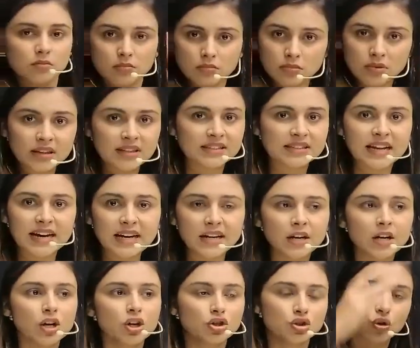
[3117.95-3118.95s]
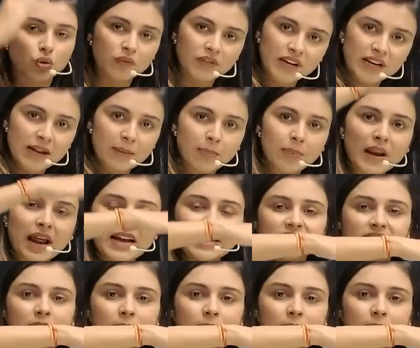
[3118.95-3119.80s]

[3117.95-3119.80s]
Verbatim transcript: this side so we'll apply some